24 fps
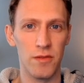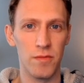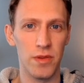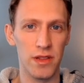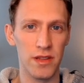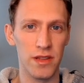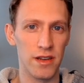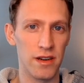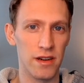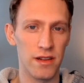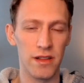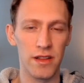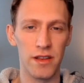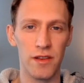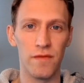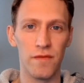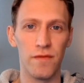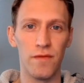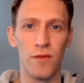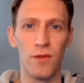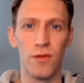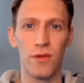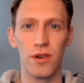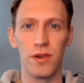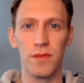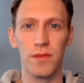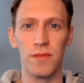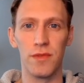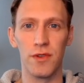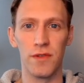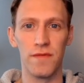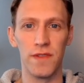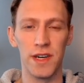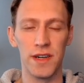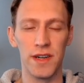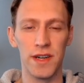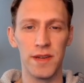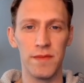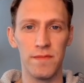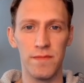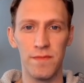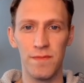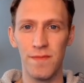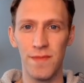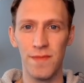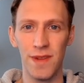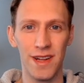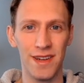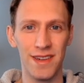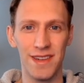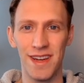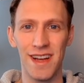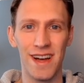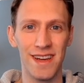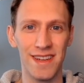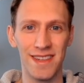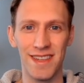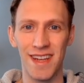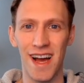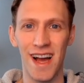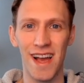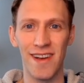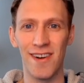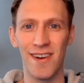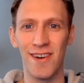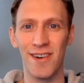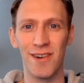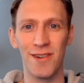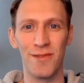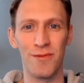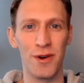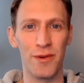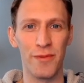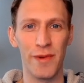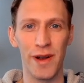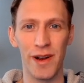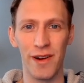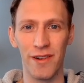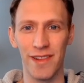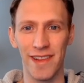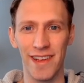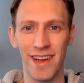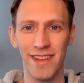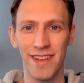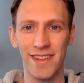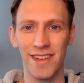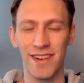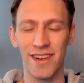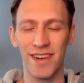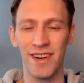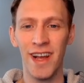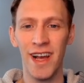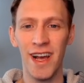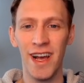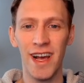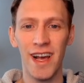politically informed or very a diehard one way or the other.